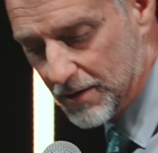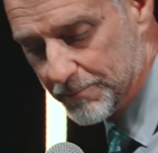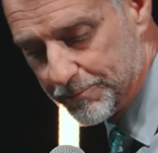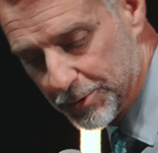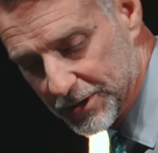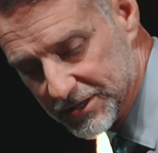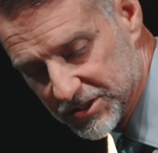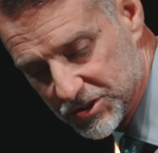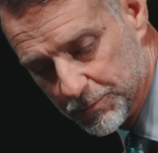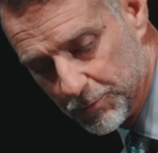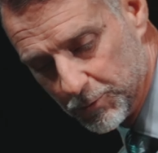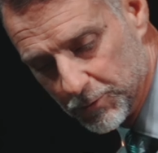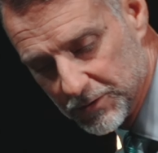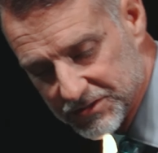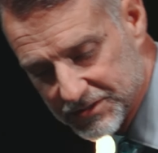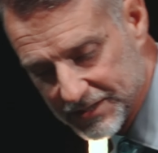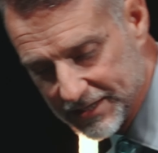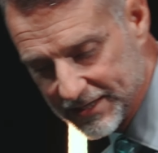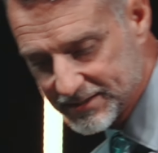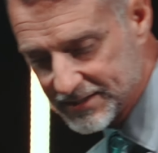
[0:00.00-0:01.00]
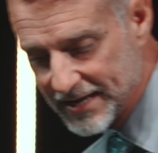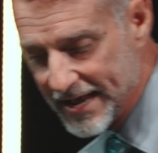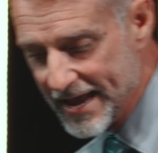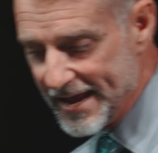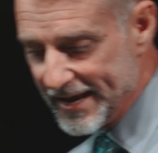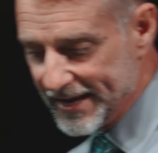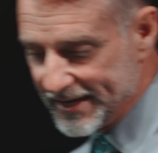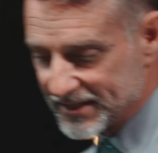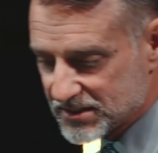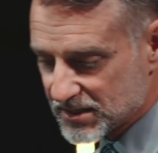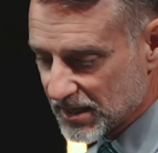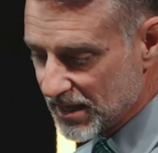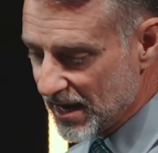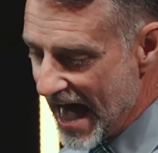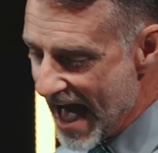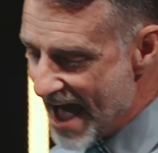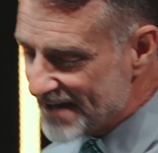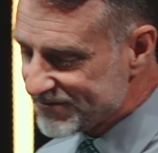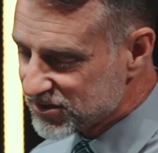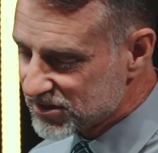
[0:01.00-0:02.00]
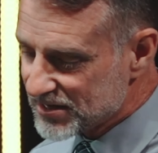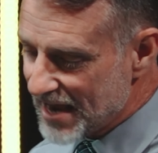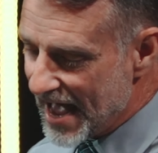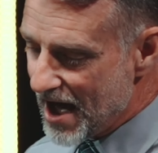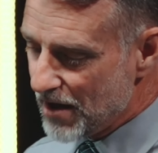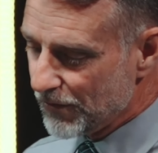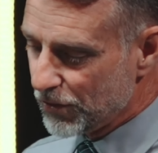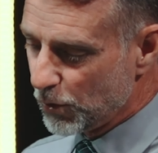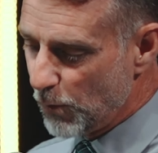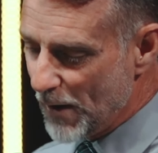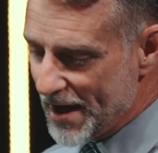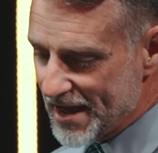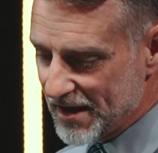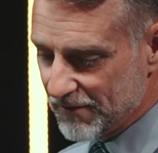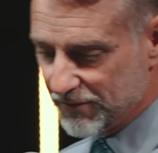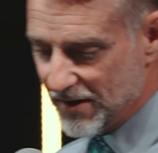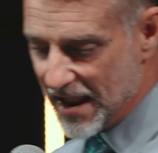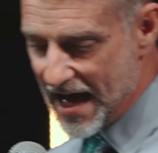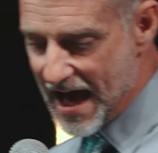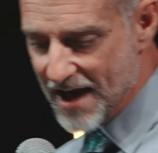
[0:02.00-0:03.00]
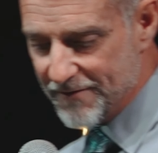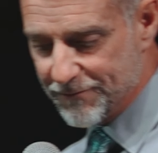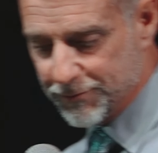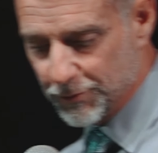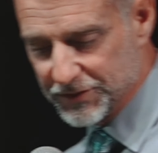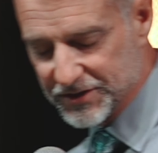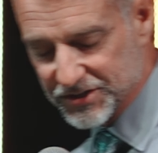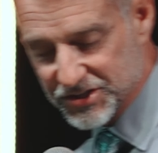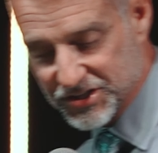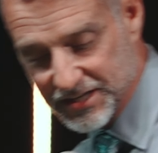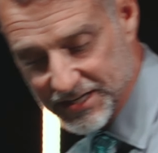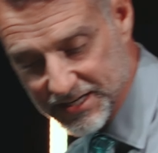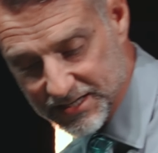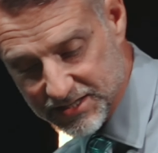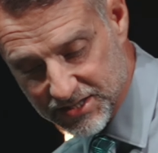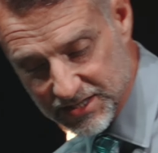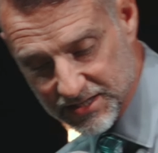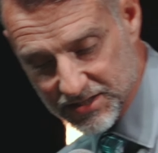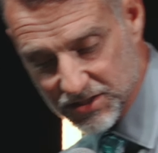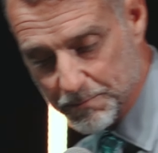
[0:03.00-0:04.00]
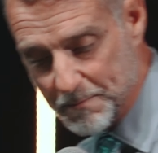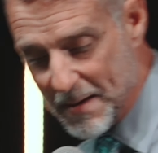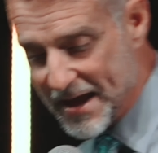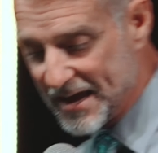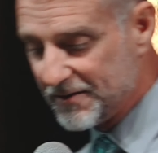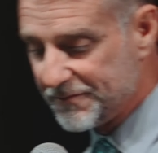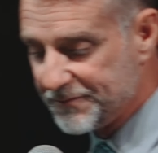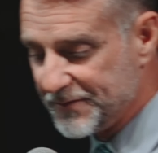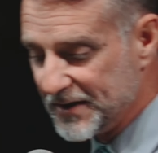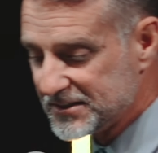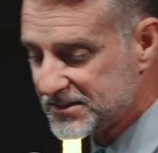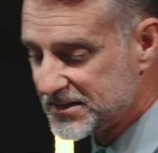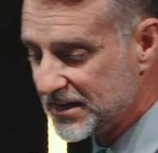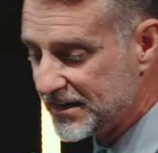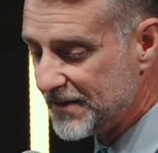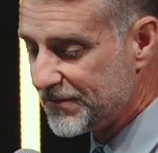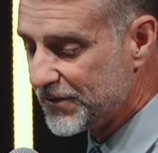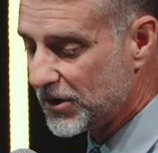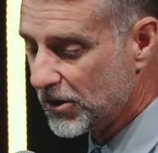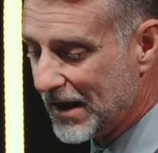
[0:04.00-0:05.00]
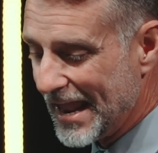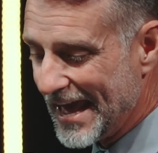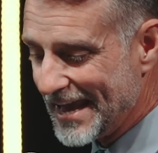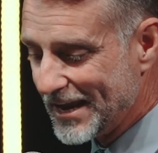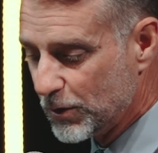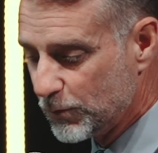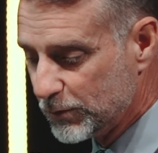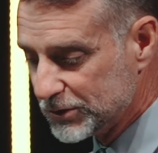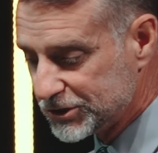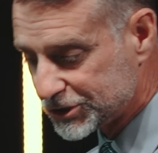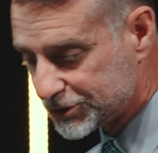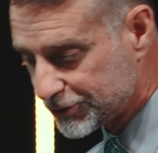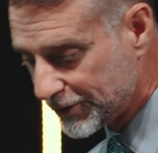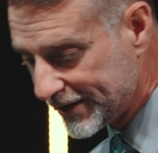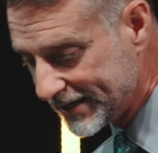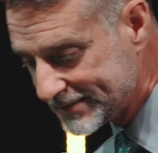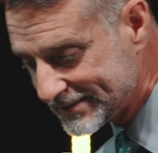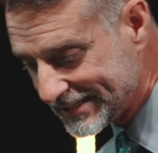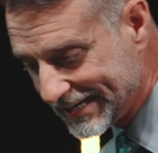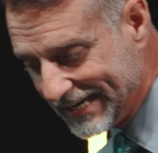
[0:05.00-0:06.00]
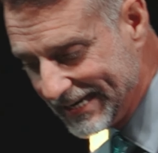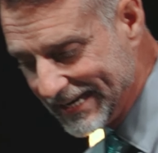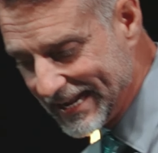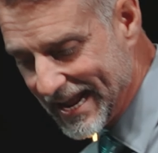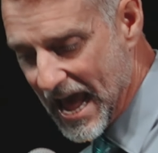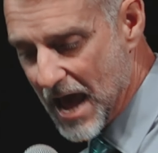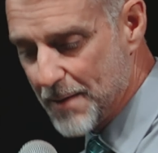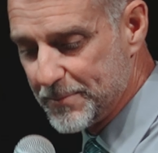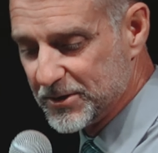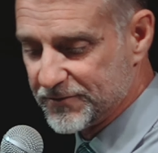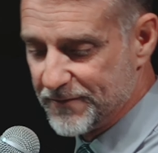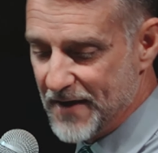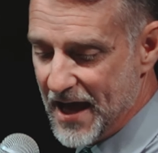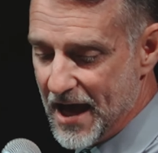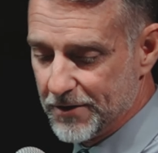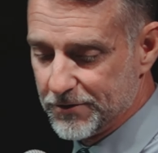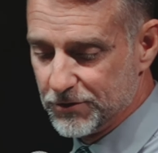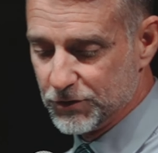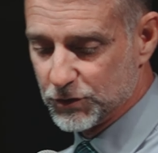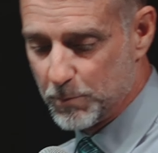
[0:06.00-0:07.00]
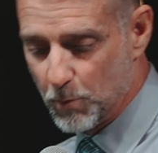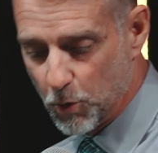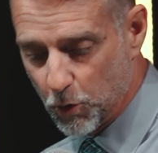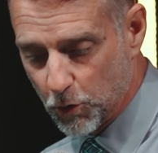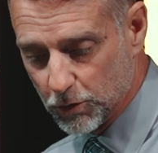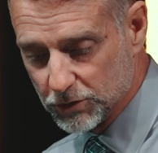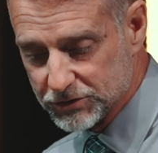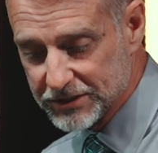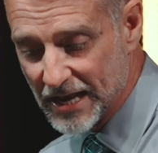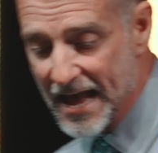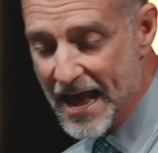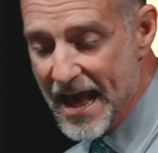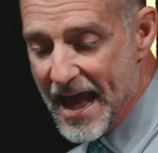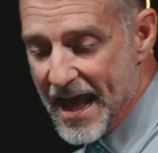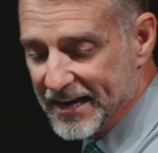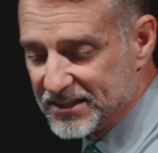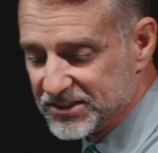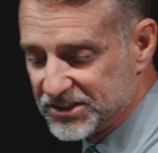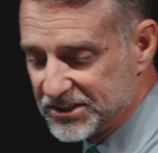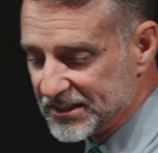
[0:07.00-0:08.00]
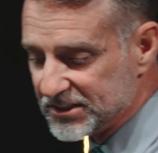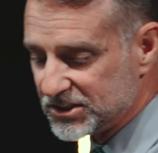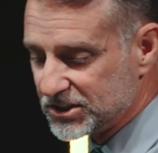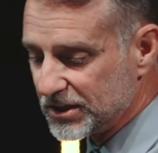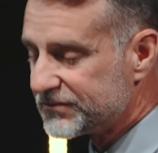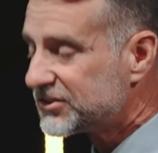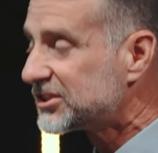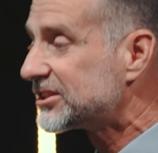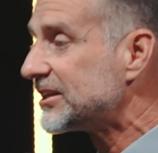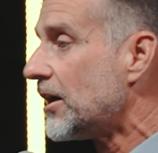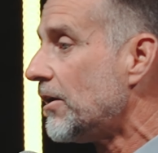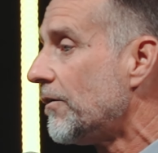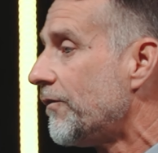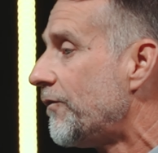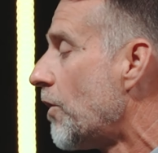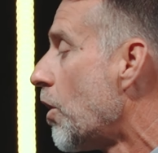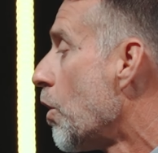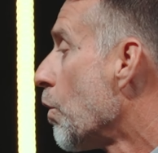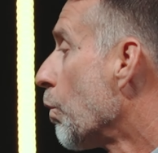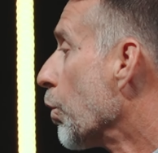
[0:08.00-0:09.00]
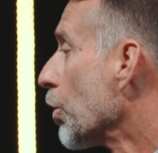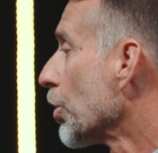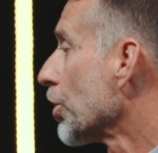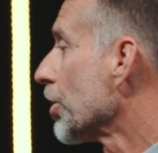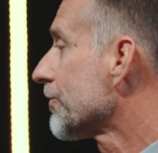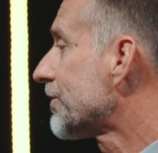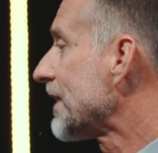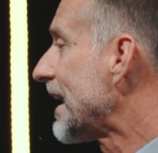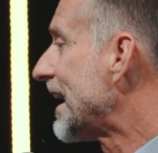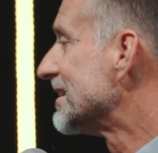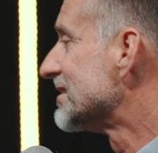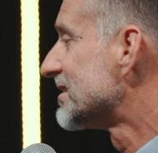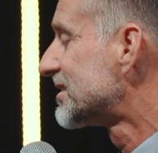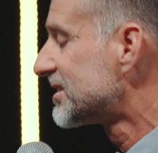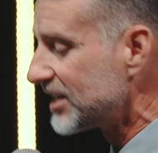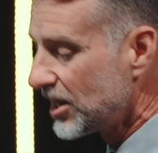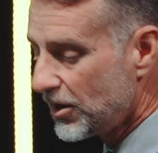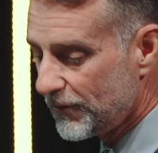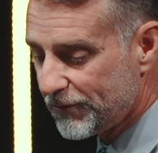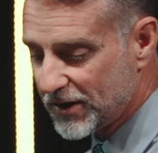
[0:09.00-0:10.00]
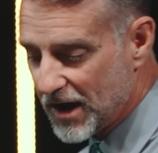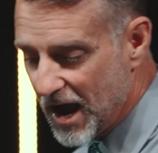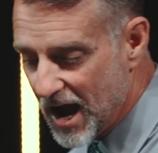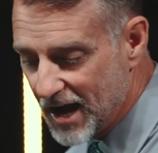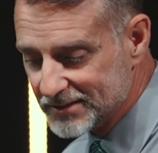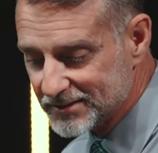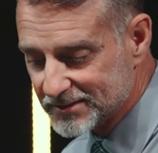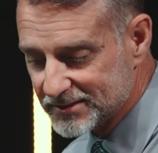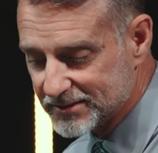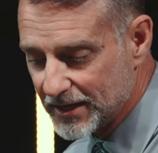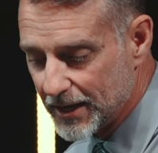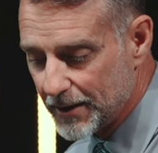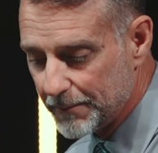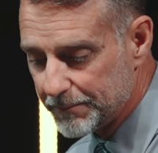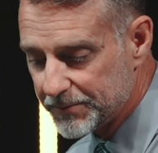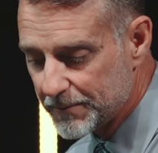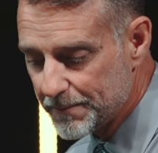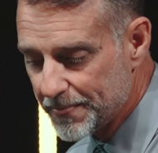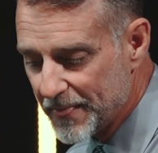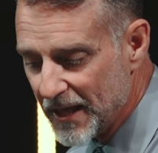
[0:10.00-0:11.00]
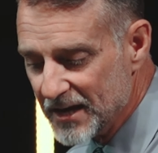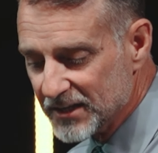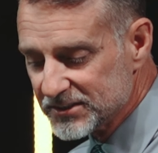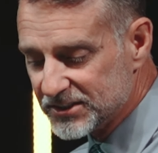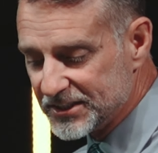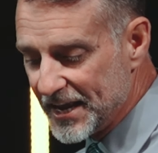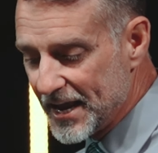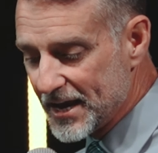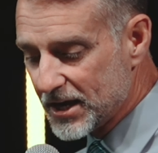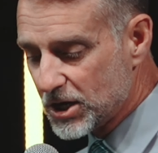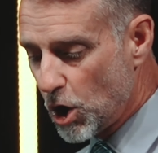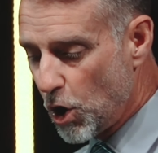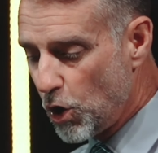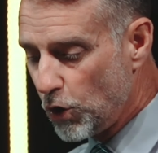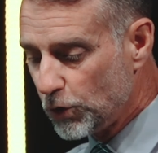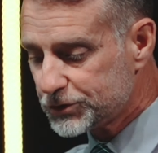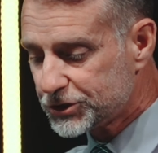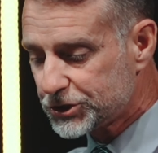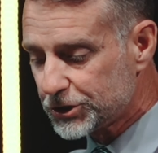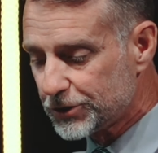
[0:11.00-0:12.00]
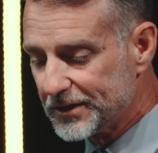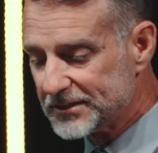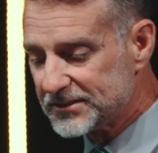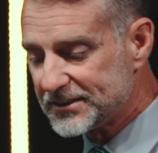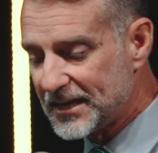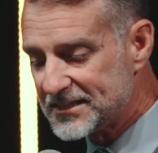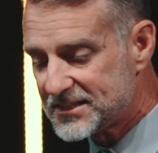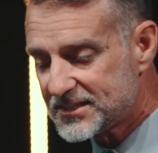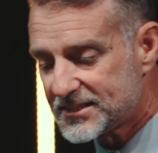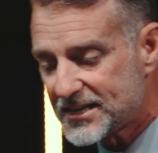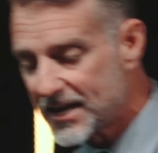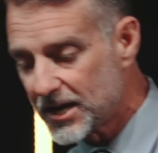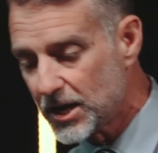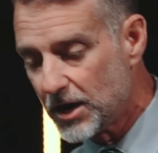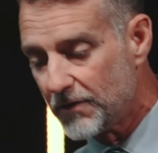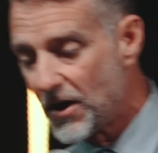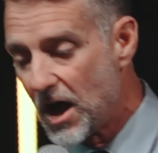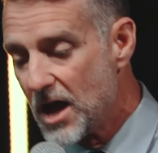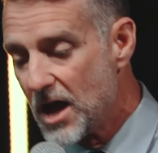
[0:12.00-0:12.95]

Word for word: principle is this. It's the lifestyle, the way of life for the citizens manifested in their language, dress, eating habits, values, morals, and sense of self-worth and self-concept. See, a culture is a set of